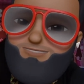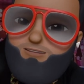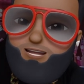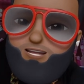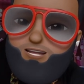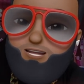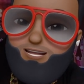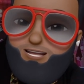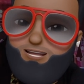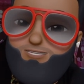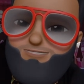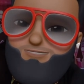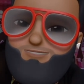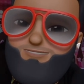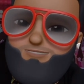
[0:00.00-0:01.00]
uh
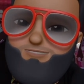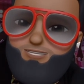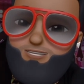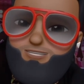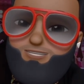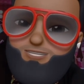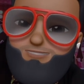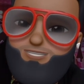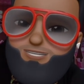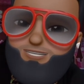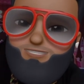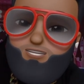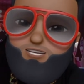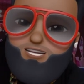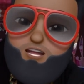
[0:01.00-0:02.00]
some some
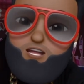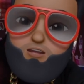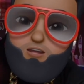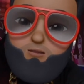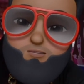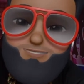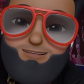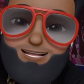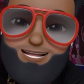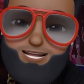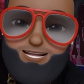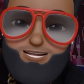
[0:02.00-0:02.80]
jungle meat.